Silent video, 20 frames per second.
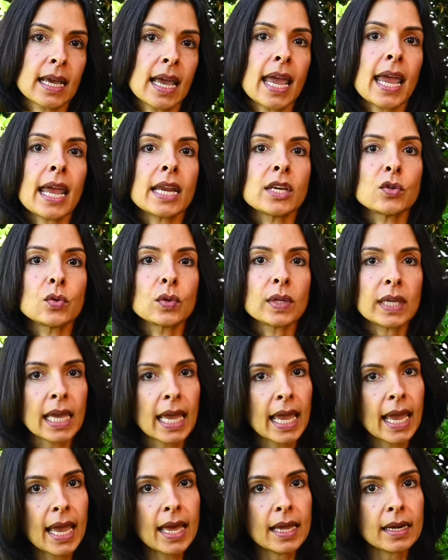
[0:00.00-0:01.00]
and you
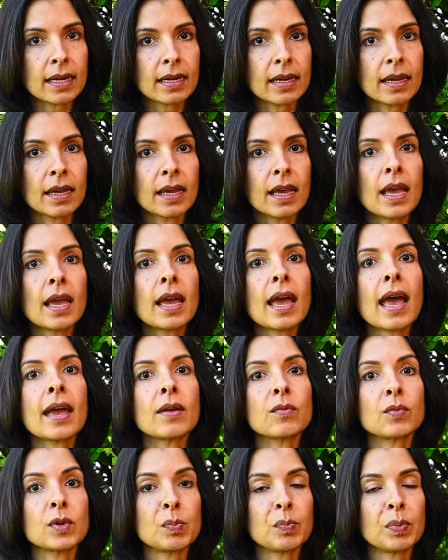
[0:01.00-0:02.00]
can
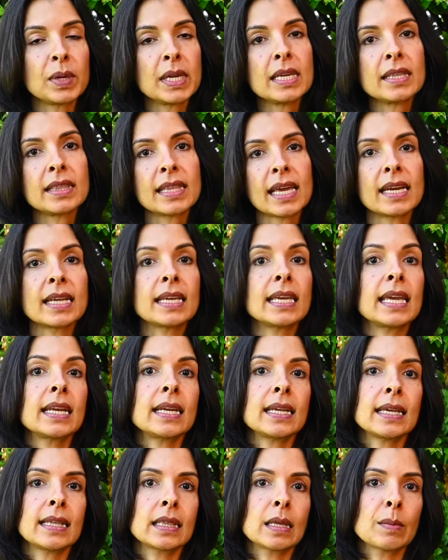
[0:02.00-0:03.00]
repeat that again
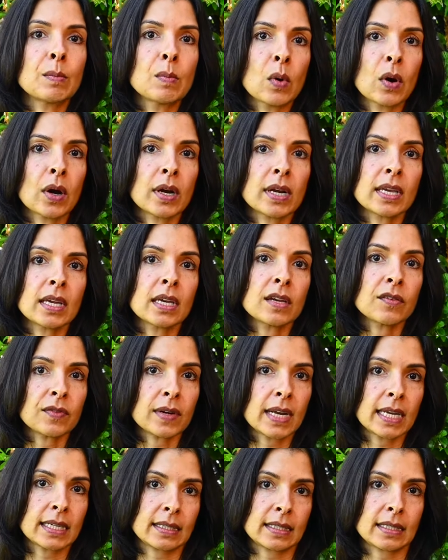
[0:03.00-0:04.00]
in the morning if
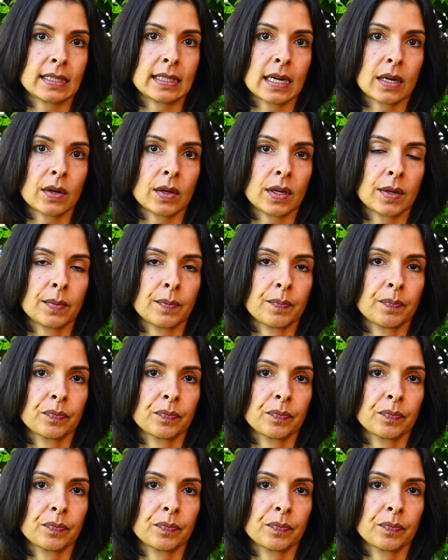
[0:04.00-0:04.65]
necessary.